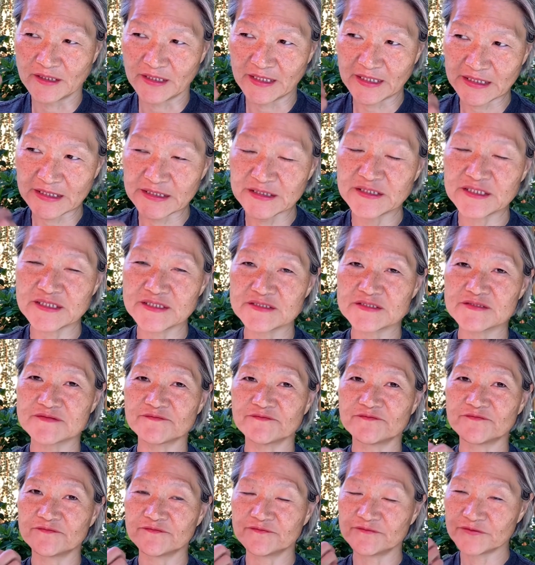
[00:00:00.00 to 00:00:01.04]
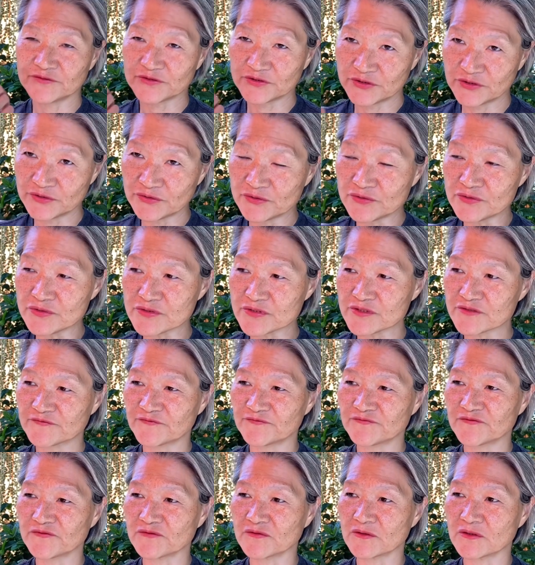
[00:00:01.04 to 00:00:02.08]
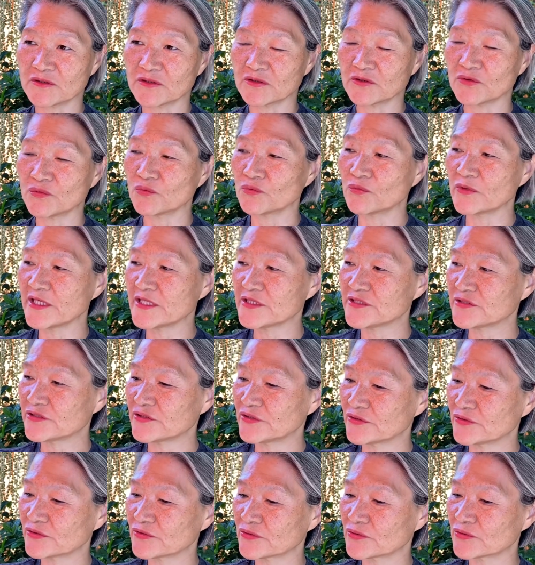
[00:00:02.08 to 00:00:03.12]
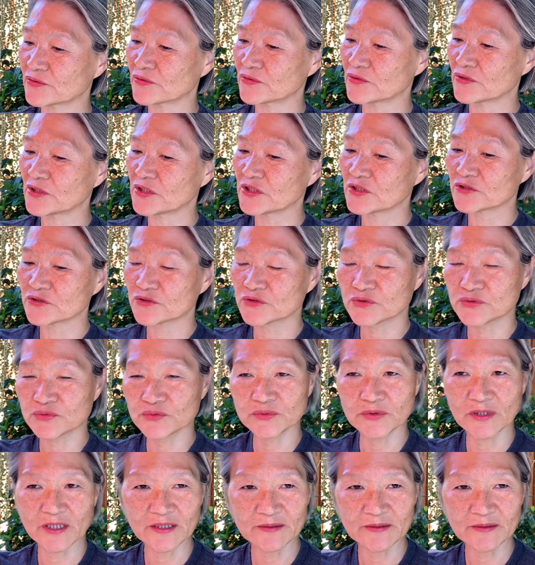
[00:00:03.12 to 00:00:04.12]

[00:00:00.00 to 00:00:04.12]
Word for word: it is useful when you do a